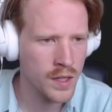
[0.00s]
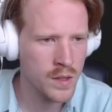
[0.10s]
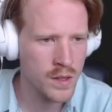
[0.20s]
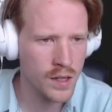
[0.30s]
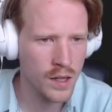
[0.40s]

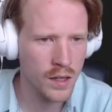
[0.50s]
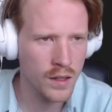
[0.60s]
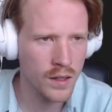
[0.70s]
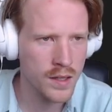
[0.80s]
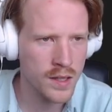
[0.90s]
This is
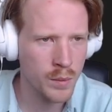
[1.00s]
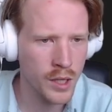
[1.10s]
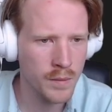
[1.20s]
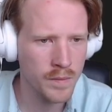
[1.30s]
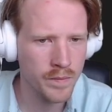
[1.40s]
our latest
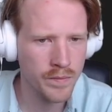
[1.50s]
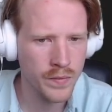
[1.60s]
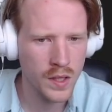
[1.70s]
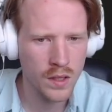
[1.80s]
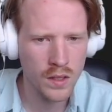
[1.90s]
commit.
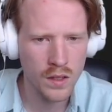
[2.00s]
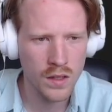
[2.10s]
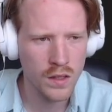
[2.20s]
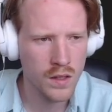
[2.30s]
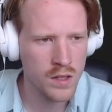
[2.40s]

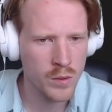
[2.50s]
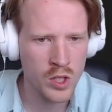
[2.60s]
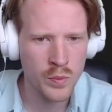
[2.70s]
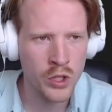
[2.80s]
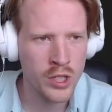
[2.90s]
So we
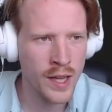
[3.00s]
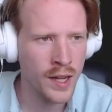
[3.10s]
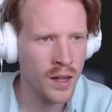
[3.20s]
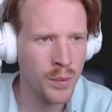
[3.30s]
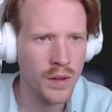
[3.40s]
just pushed
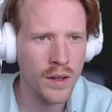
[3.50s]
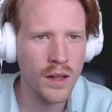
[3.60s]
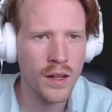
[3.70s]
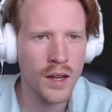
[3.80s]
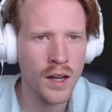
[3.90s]
that up.
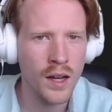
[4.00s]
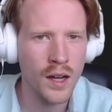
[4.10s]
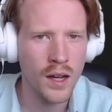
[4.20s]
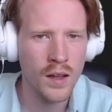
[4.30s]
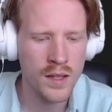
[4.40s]

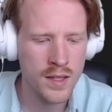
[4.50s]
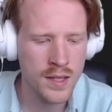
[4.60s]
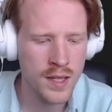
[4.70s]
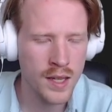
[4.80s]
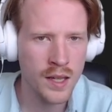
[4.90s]
Let's
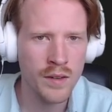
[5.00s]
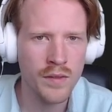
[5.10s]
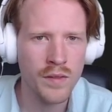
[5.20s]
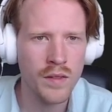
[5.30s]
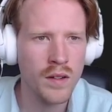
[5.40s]
see
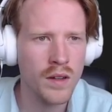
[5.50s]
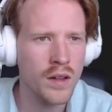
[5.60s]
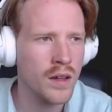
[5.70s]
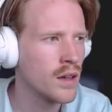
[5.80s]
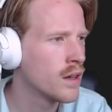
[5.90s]
if
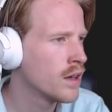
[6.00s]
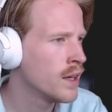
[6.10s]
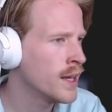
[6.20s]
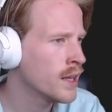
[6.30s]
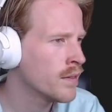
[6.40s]

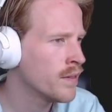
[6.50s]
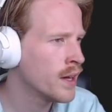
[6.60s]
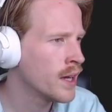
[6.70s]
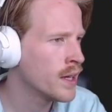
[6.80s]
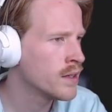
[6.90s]

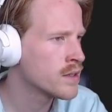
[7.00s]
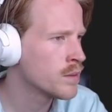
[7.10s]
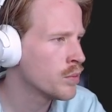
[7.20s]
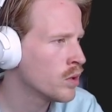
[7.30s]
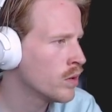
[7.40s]
Netlify is
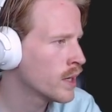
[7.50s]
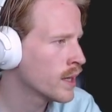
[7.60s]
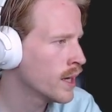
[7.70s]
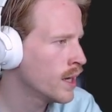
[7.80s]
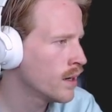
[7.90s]

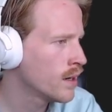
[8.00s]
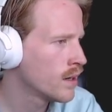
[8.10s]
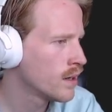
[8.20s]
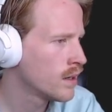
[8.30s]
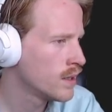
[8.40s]
deploying that.
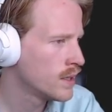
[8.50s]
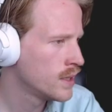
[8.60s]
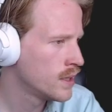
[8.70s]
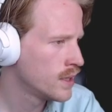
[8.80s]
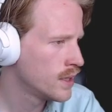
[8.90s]

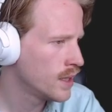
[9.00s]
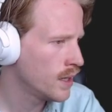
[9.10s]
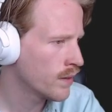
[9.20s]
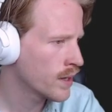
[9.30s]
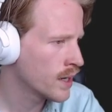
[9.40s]

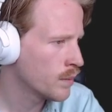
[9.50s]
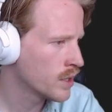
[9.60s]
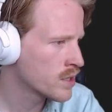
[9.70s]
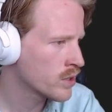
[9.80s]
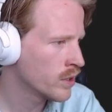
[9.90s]
Got that on
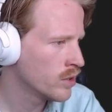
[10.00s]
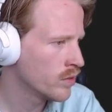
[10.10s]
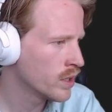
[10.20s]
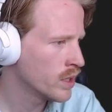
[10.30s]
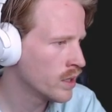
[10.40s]
my screen
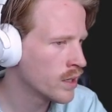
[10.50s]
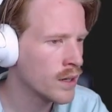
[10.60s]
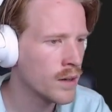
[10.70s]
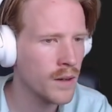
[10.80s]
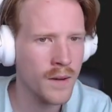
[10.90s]
over
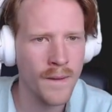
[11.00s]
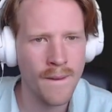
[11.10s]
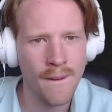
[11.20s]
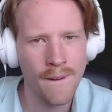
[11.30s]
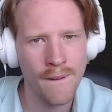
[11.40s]
here.
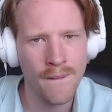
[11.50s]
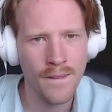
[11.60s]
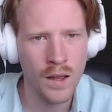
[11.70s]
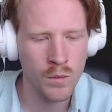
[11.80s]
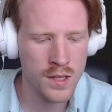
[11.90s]

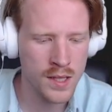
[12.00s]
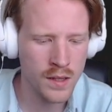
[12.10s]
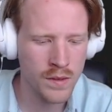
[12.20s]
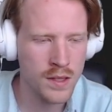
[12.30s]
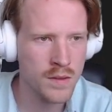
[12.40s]
And we'll
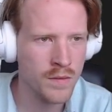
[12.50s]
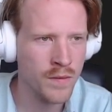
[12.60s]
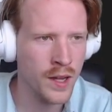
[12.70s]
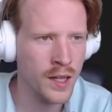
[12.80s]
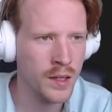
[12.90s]
see if it's
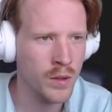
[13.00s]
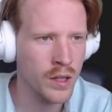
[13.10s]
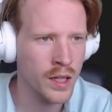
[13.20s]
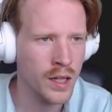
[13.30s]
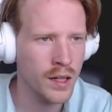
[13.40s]
finally
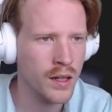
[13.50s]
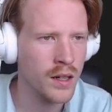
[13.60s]
working.